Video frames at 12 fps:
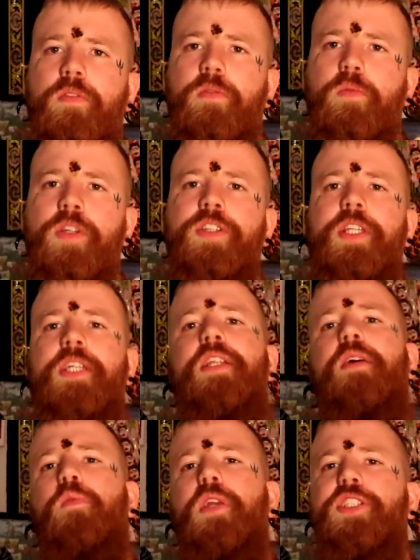One thing
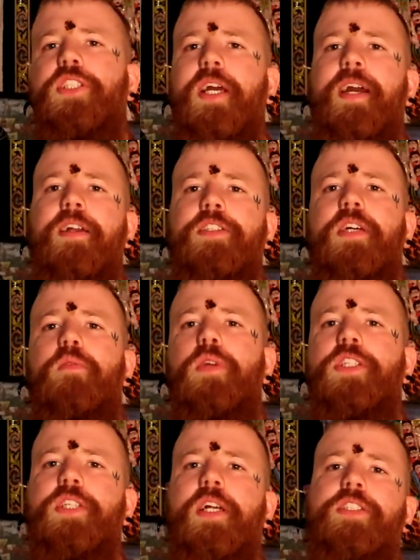that we share is that we
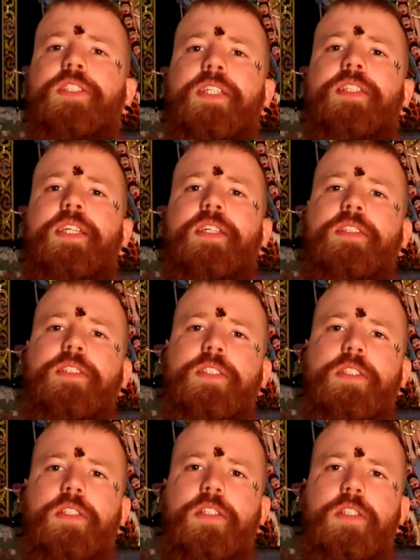share
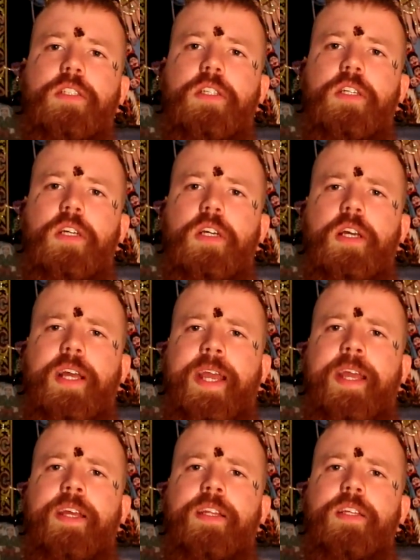sentience.
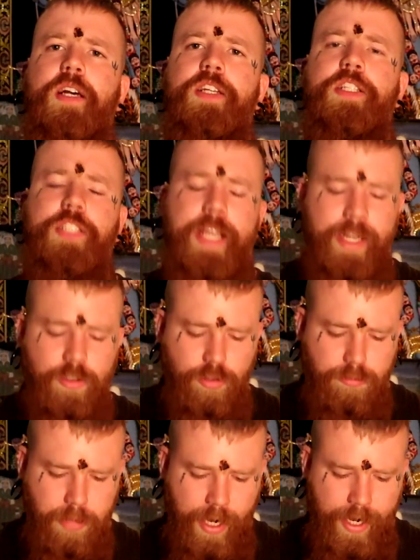And an
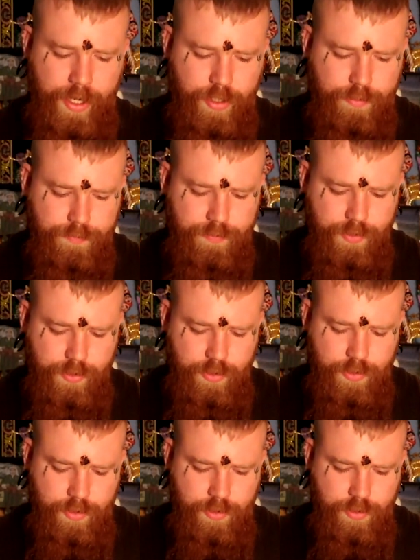integral part of
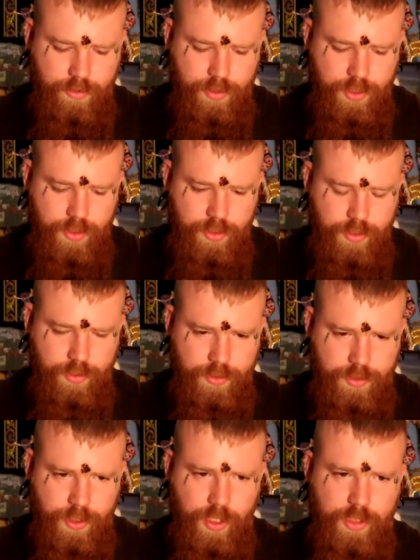
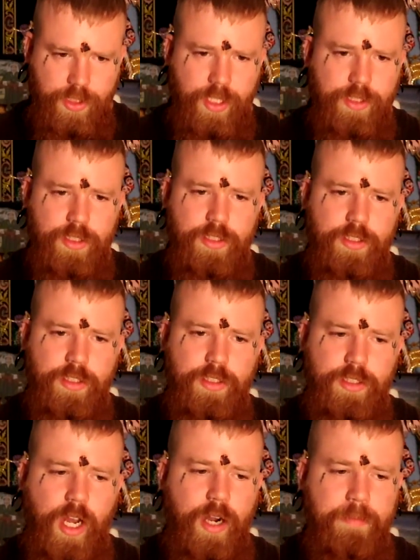Sanatan
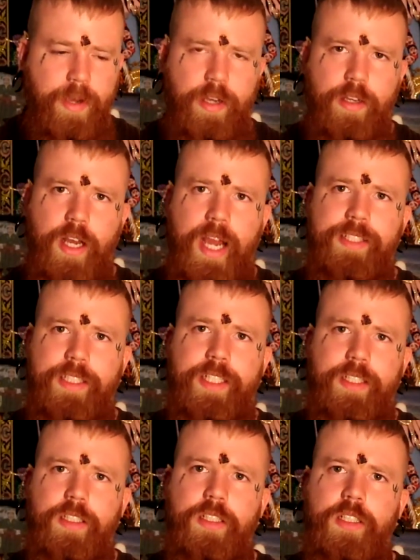Dharma, I
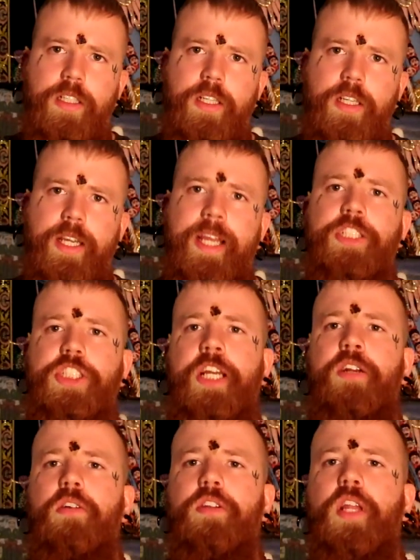think, in
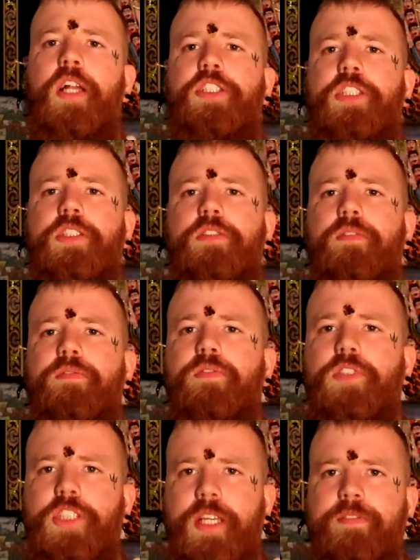general, not just of
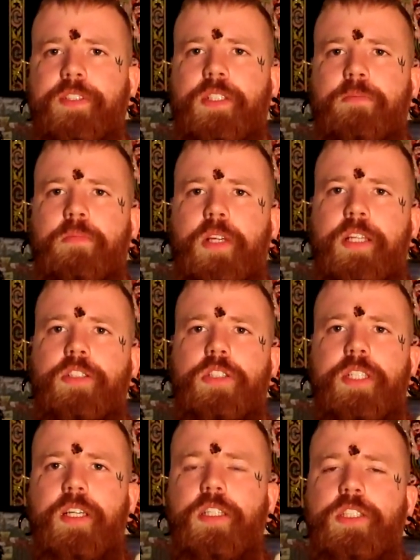Shaivism and
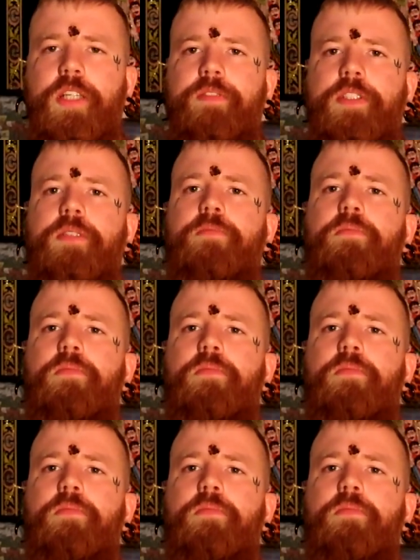Trika Shaivism,